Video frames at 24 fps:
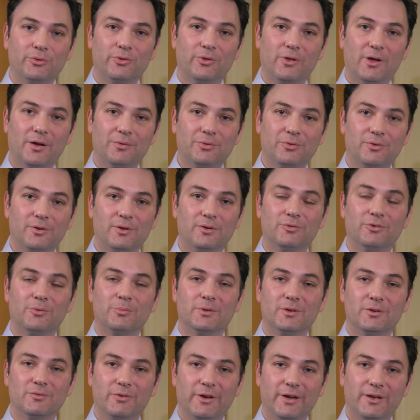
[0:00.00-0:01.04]
Wrotslavsky from
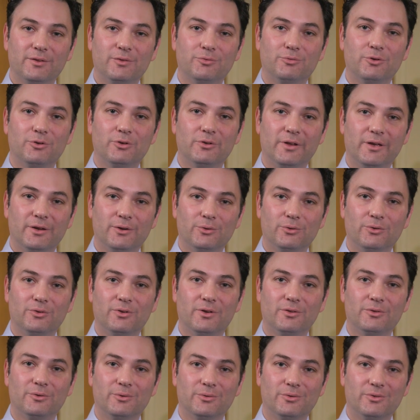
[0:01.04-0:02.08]
the Advanced Foot and Ankle
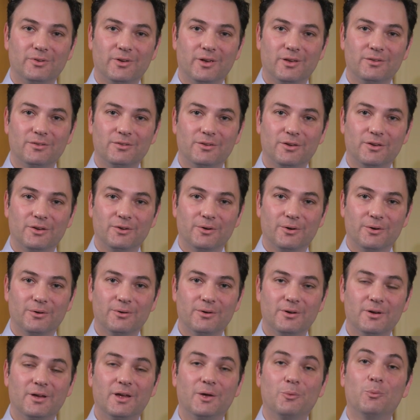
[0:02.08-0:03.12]
Center of San Diego,
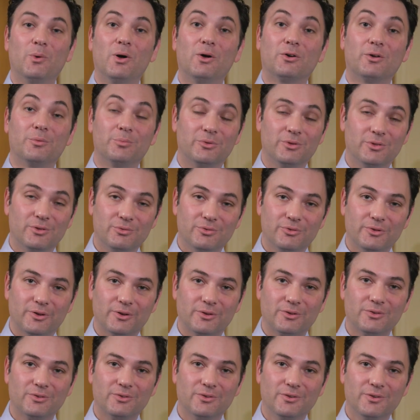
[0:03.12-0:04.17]
and welcome to The
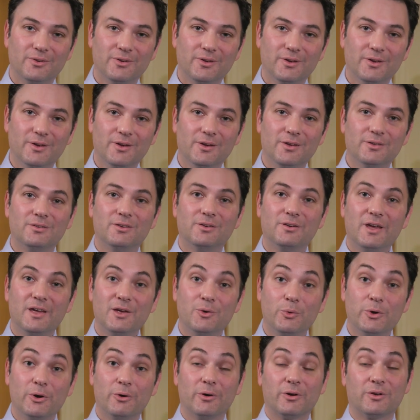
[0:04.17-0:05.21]
Fixed. Today,
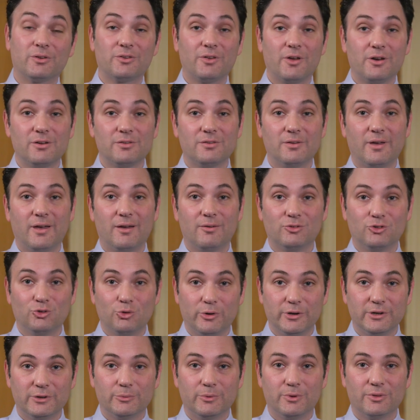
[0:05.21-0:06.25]
we are excited to have
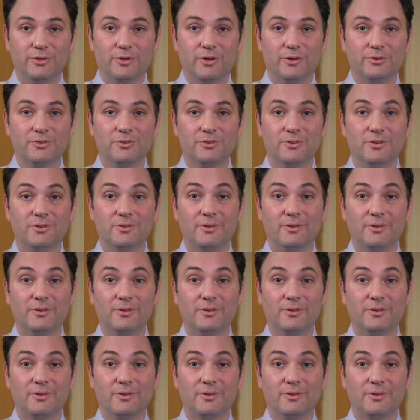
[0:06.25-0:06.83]
joining with us